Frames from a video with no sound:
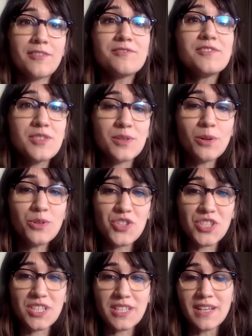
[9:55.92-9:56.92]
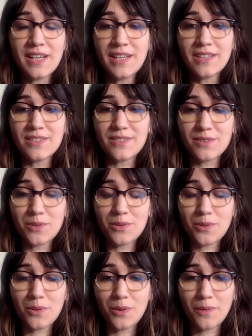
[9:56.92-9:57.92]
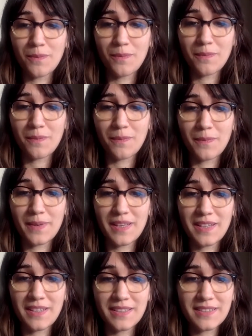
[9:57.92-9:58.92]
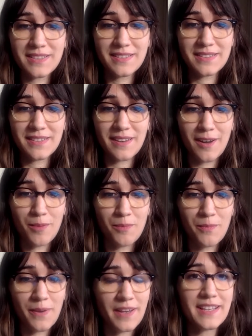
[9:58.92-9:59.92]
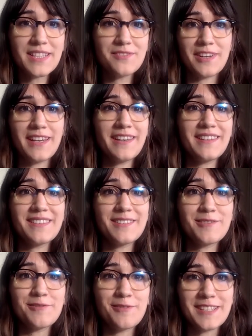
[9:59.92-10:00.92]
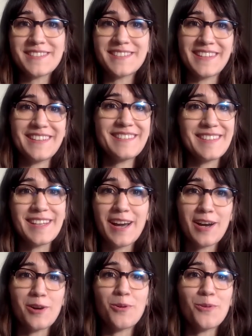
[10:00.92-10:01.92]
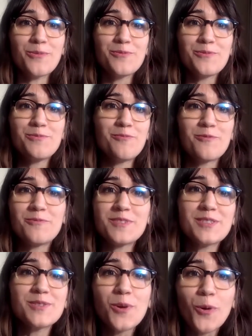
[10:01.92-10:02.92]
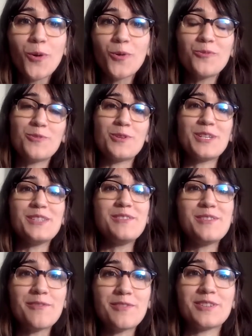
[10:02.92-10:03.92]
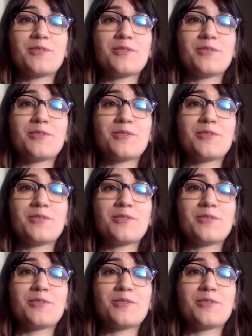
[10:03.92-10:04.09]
physiology. So is I just find fascinating how so very different